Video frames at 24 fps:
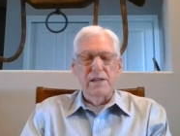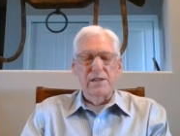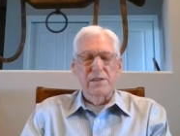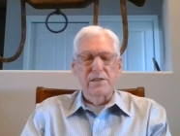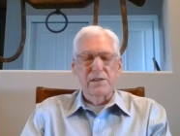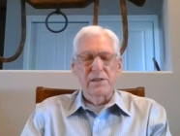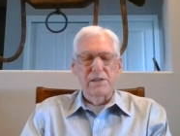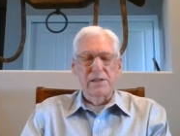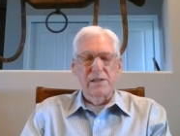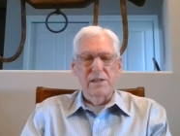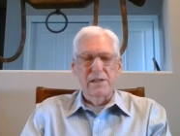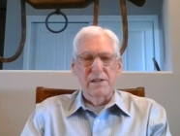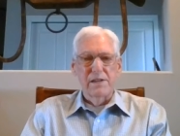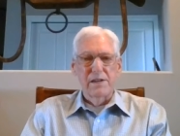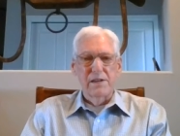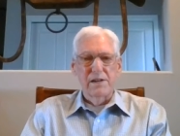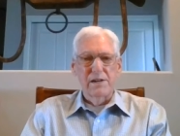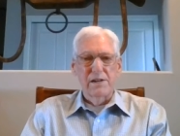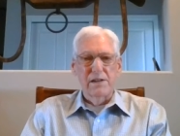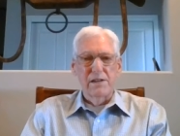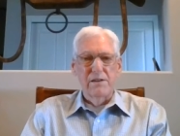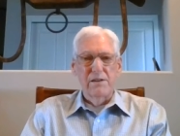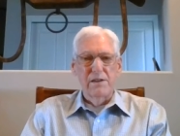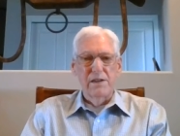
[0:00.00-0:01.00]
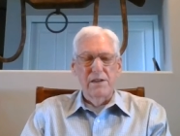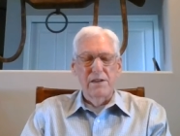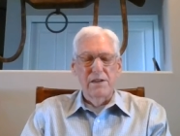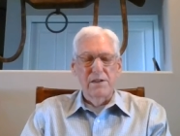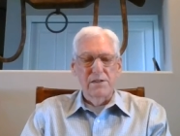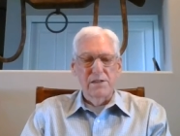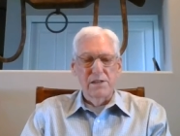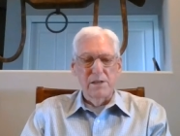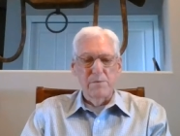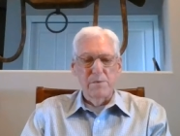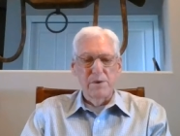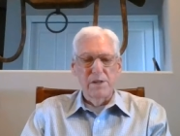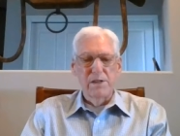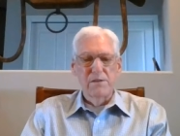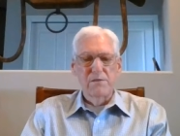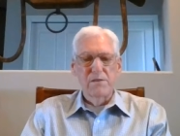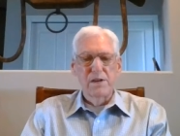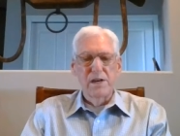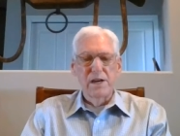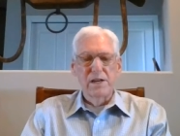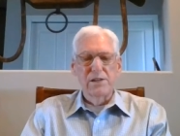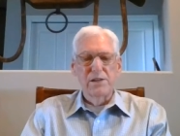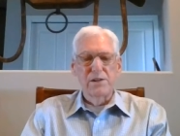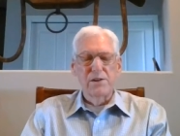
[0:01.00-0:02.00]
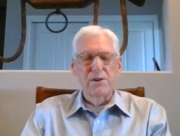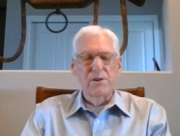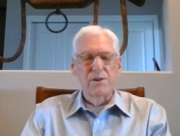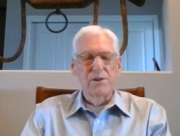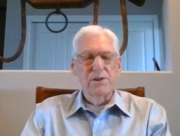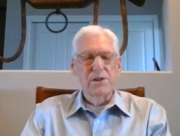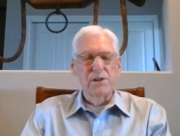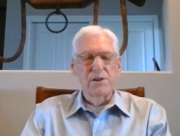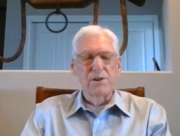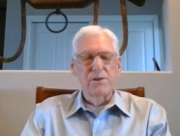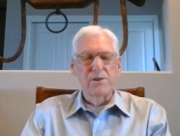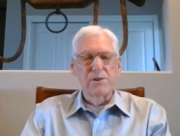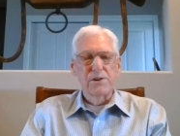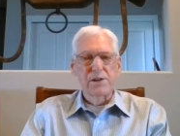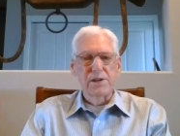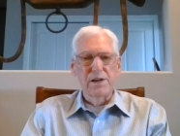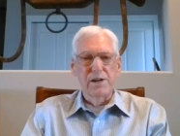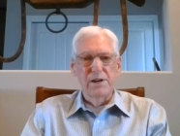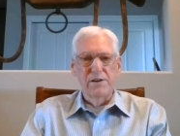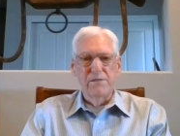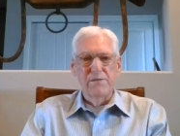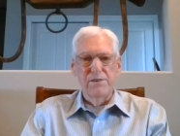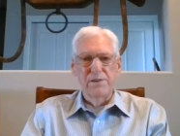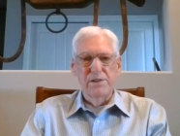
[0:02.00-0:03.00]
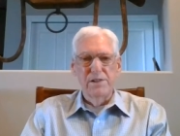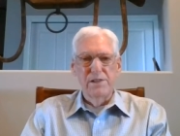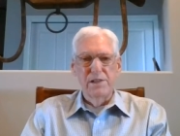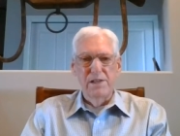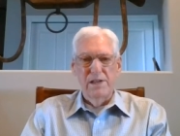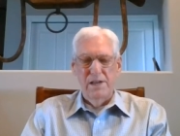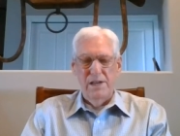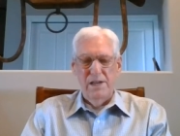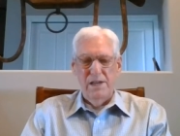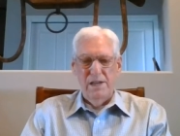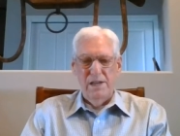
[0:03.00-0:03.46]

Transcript: us at the Assembly of God Church here in Colville,